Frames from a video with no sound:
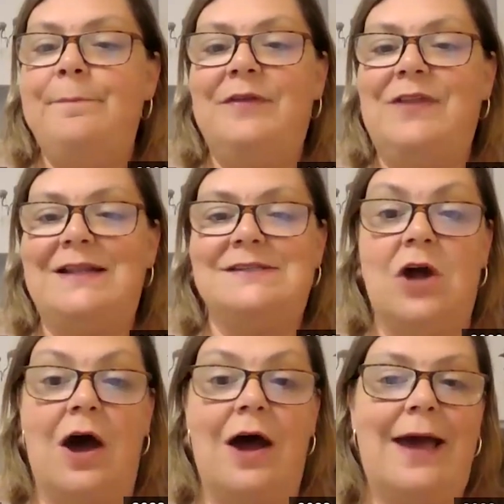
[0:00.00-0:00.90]
But that's
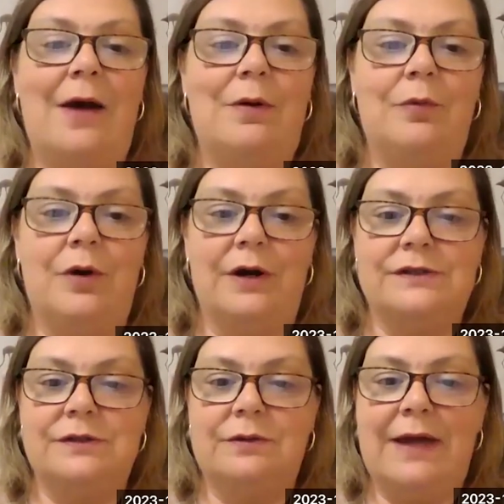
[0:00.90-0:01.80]
not how it
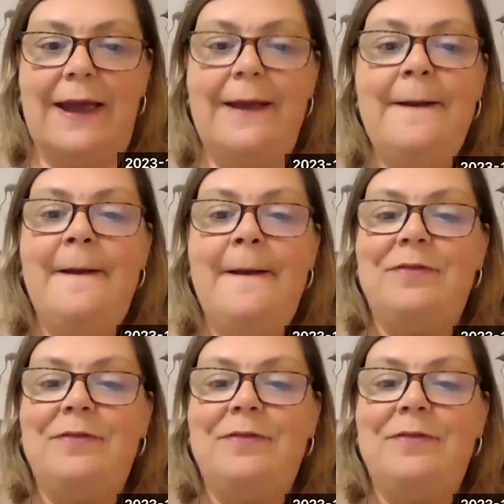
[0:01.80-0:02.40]
works, okay?